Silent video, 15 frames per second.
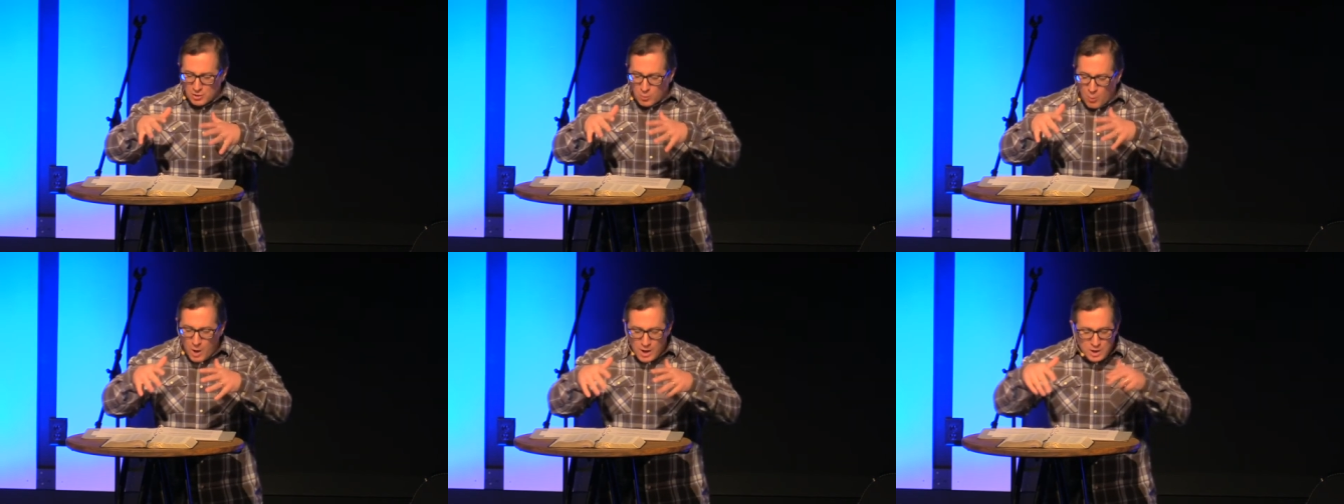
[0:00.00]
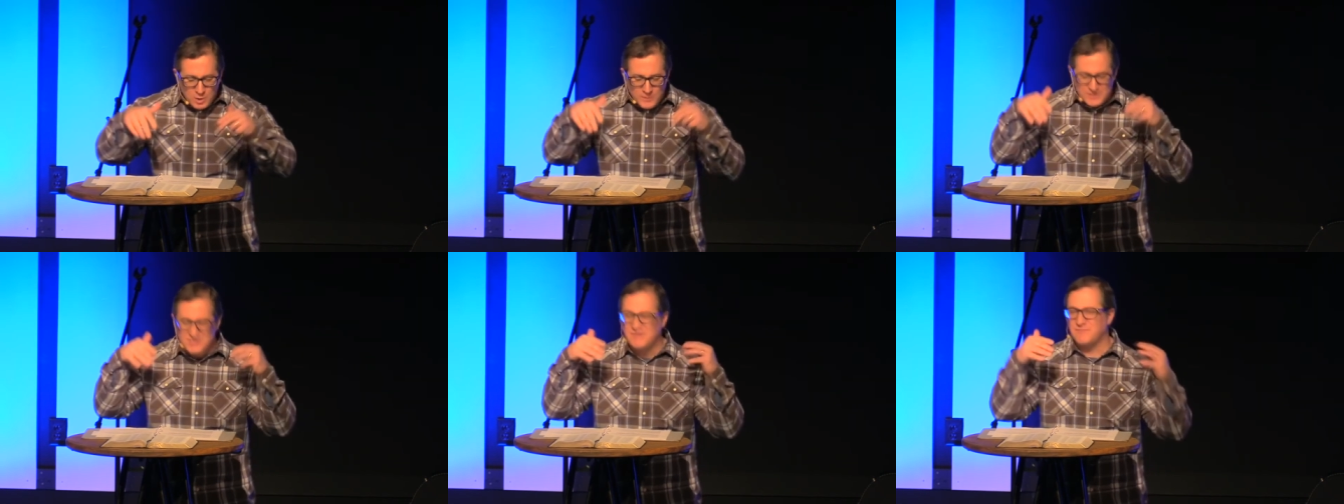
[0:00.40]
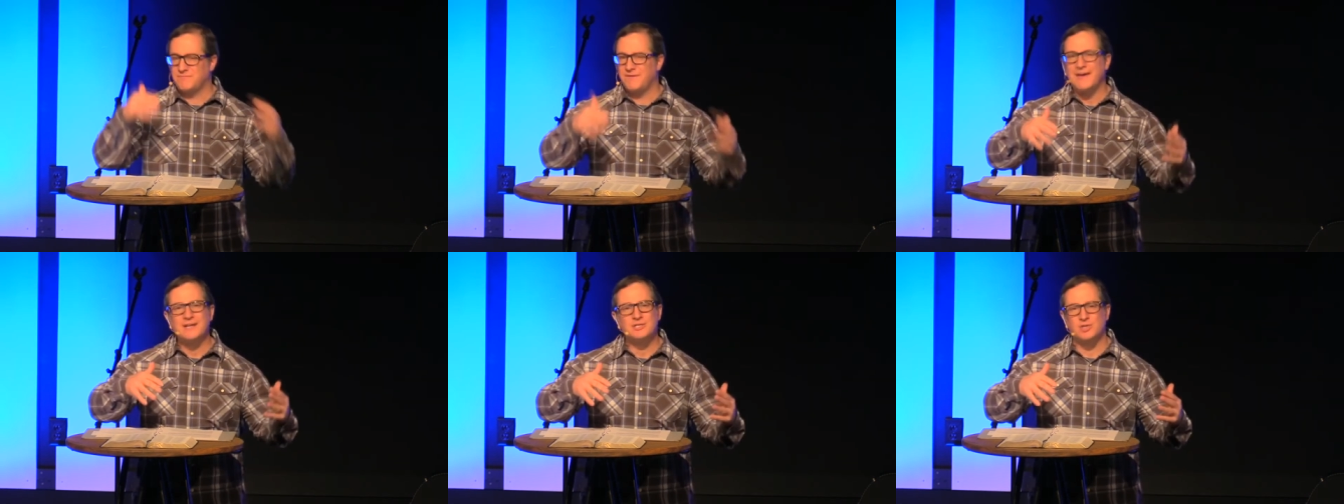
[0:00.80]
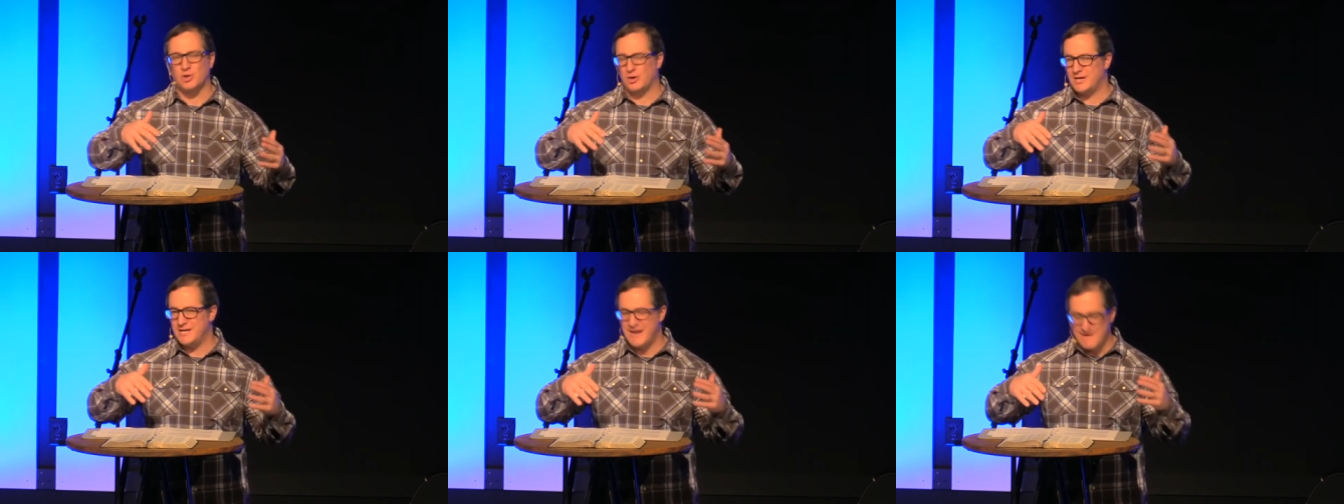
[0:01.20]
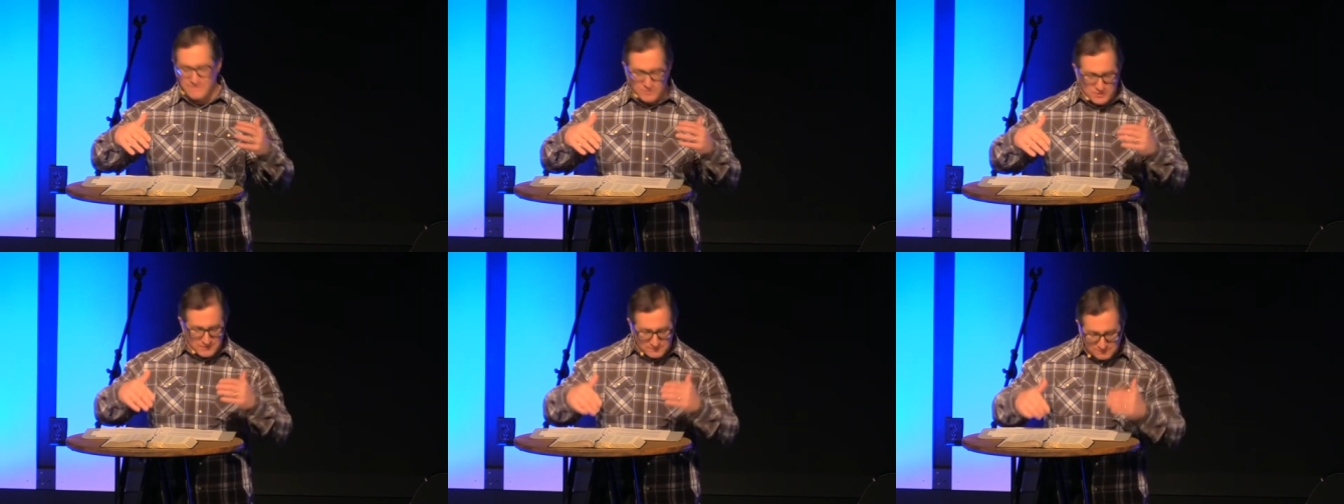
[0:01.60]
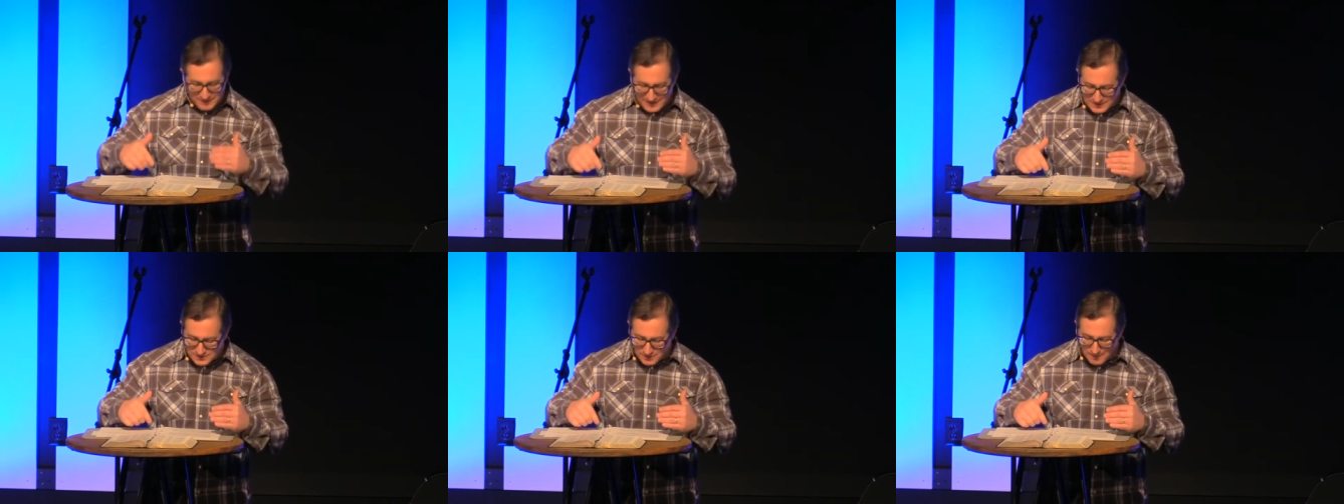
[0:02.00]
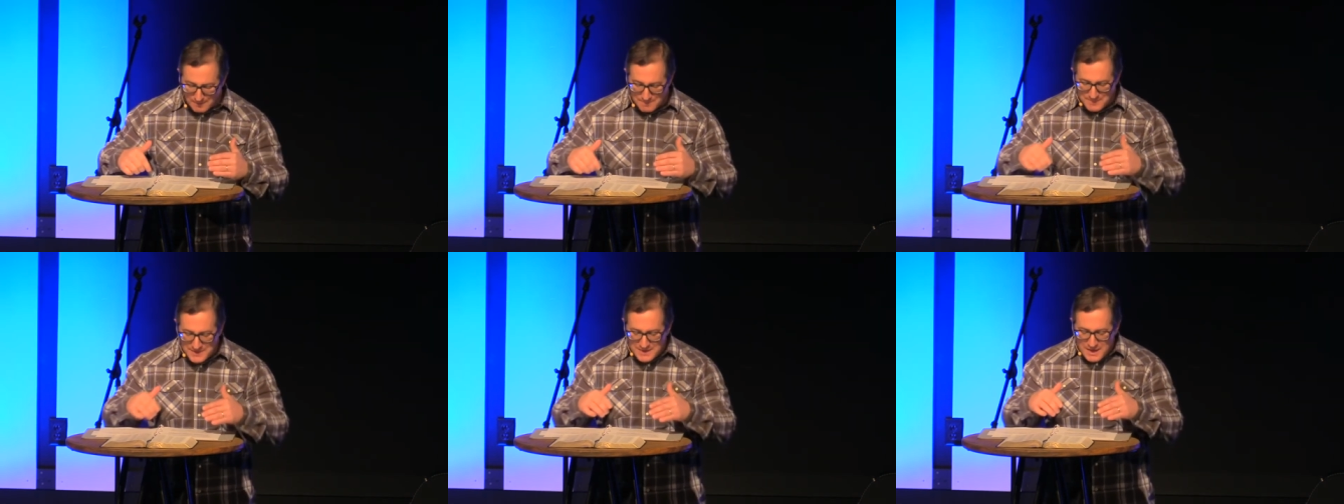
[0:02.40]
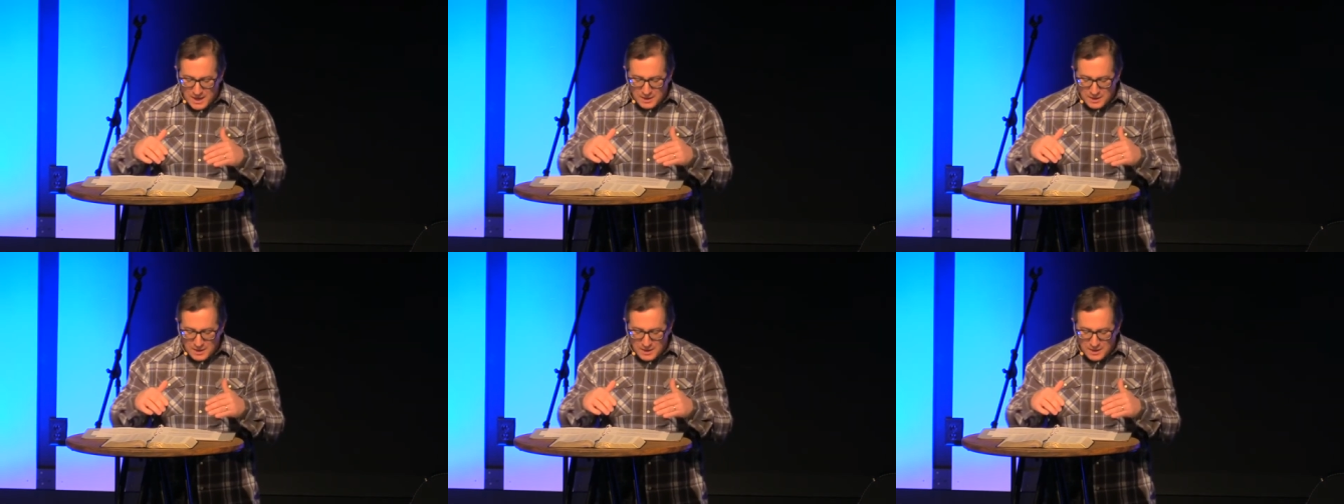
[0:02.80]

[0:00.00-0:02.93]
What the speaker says: the one who is the victor and never the victim,